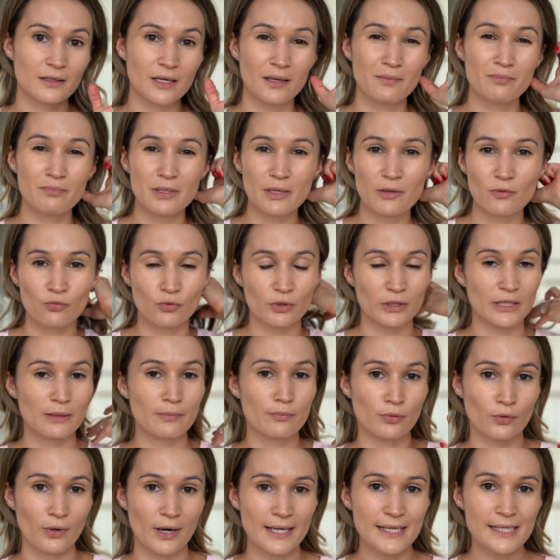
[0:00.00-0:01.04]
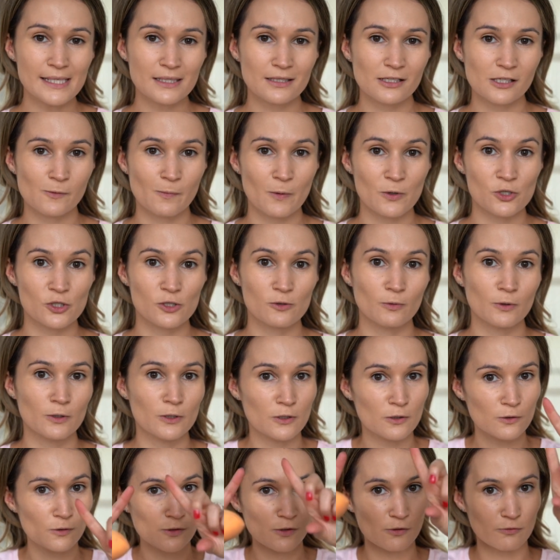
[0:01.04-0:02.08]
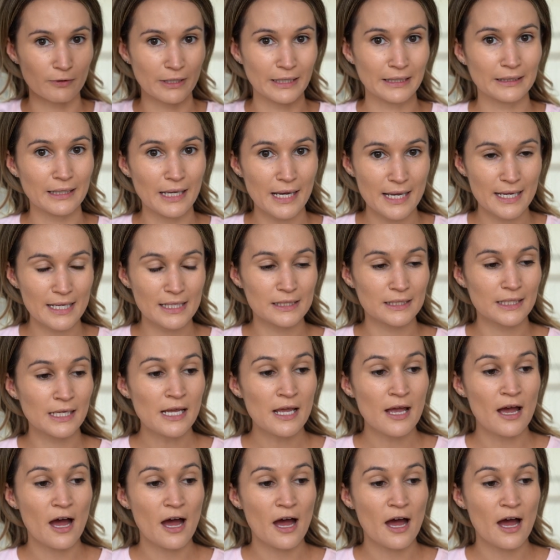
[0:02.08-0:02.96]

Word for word: can be really bright, especially when you use a ring light.